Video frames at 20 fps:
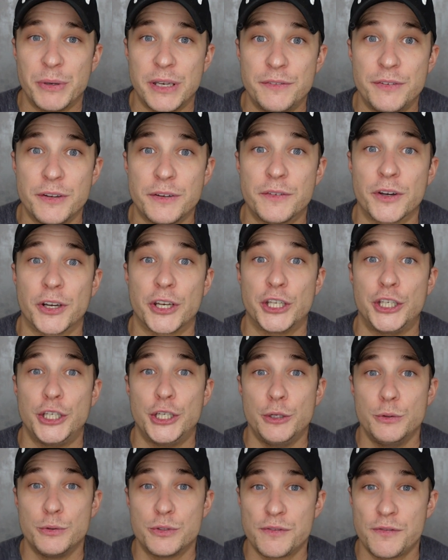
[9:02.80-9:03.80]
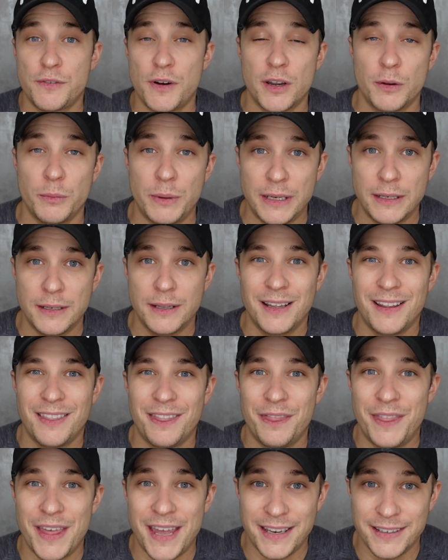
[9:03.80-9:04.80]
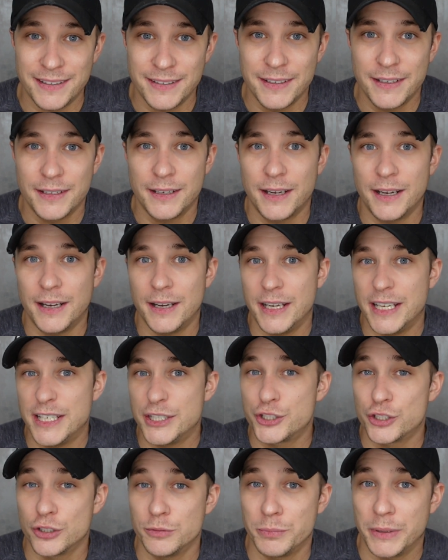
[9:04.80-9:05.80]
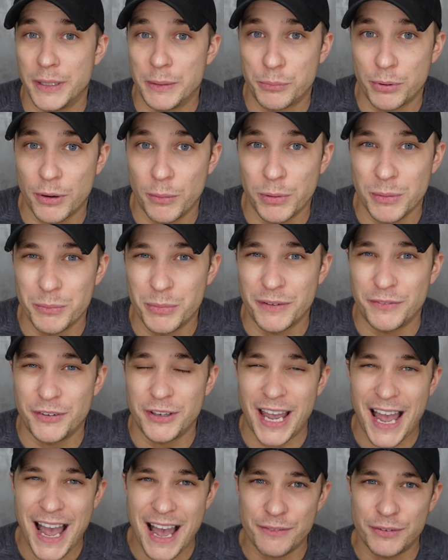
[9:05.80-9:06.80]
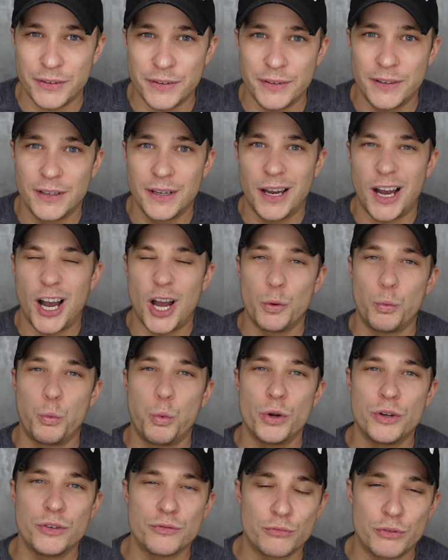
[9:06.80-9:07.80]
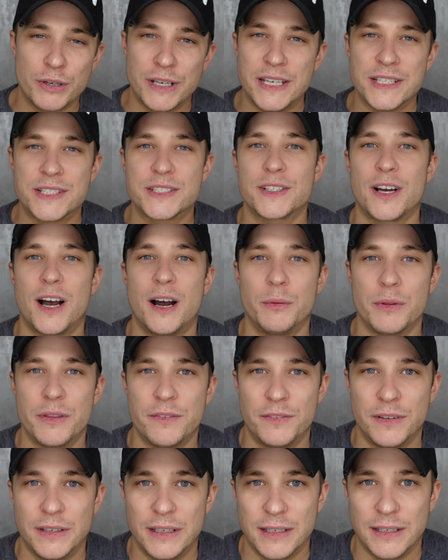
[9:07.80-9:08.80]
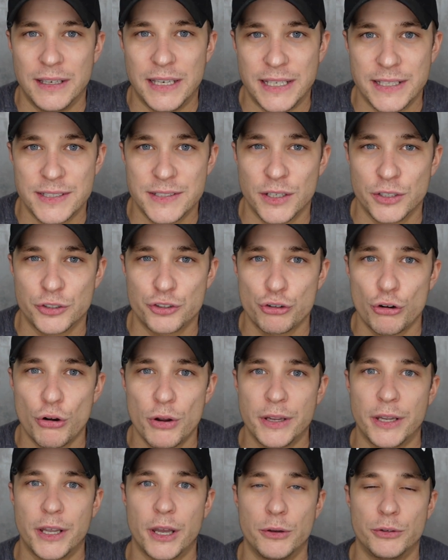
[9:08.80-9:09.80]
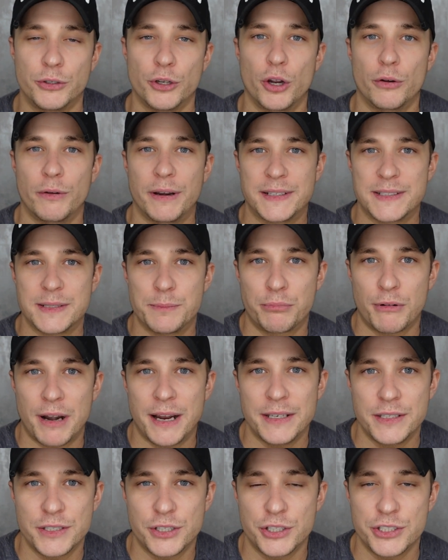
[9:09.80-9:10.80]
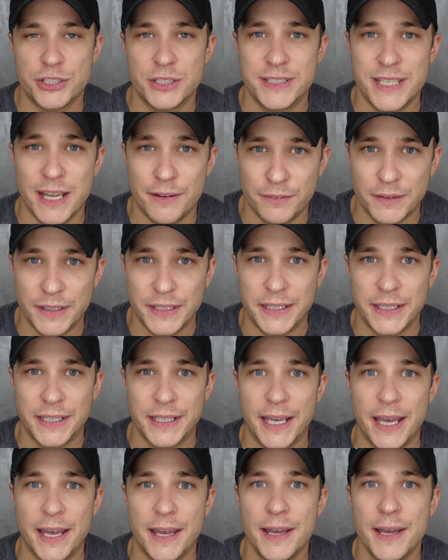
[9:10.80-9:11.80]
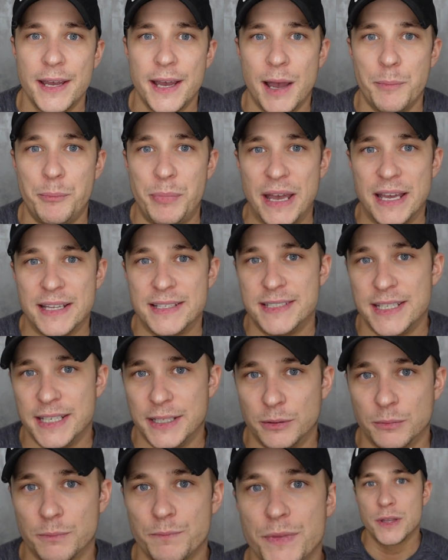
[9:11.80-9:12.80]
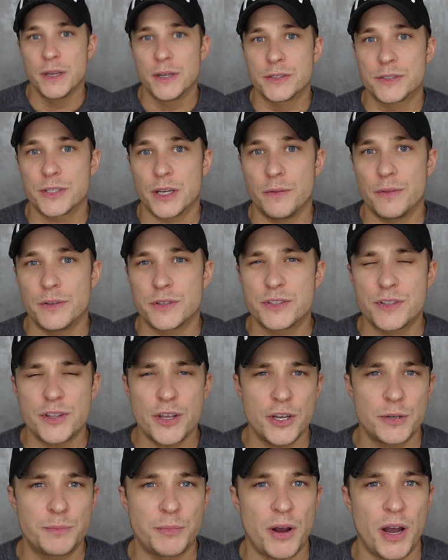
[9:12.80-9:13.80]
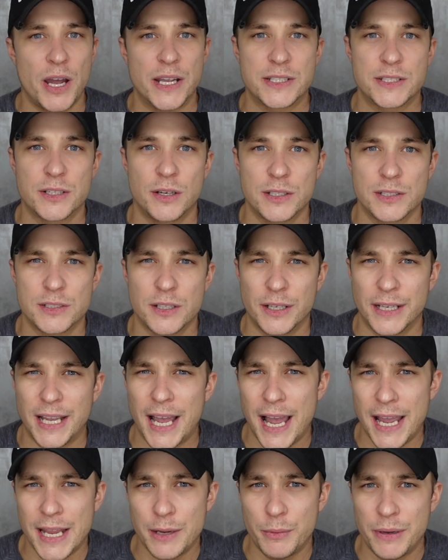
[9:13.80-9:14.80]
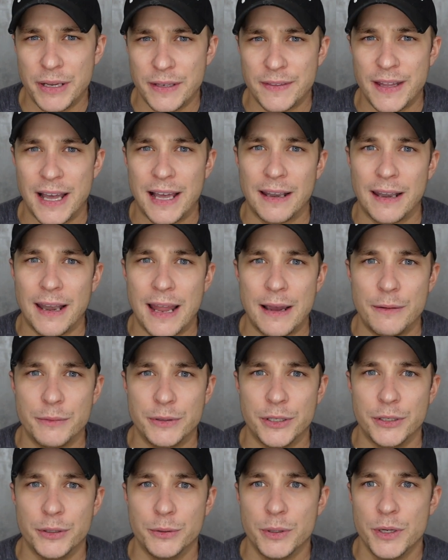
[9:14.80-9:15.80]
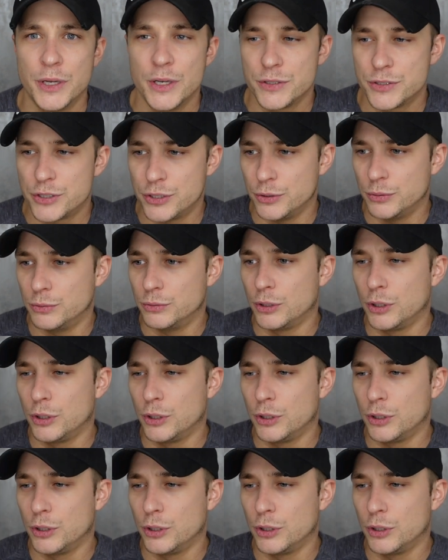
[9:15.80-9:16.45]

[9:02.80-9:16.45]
But if you've got a huge following, then it shouldn't be a problem. But if you haven't, I wouldn't really start with affiliate links. I'd try and go direct to brand because you're definitely gonna get a better deal. So there's third party sites like Awin that allow you to